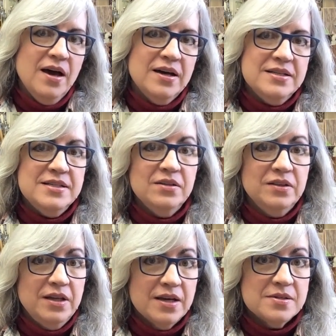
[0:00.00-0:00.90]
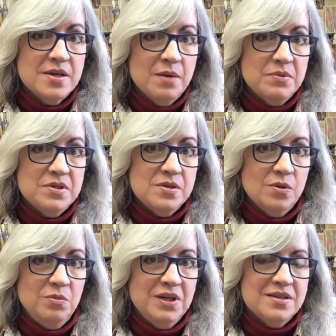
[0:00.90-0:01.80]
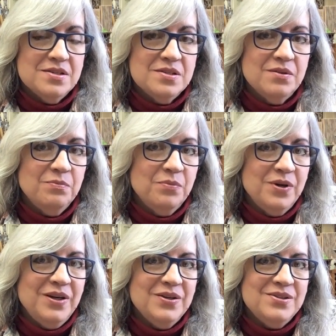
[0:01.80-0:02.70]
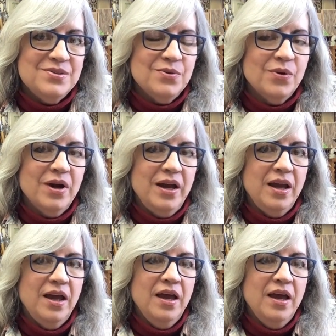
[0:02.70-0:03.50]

until the next episode because there's a pretty good story